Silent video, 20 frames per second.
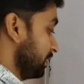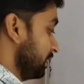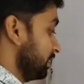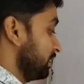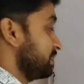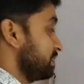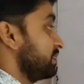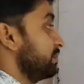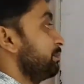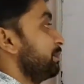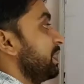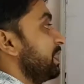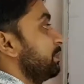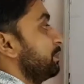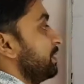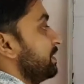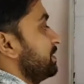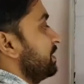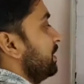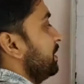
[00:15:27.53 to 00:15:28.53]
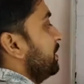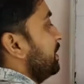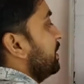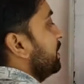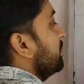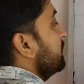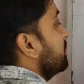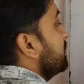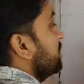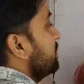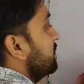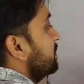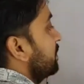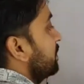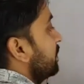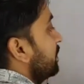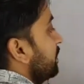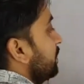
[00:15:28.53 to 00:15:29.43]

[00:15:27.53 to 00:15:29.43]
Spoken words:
simple present tense is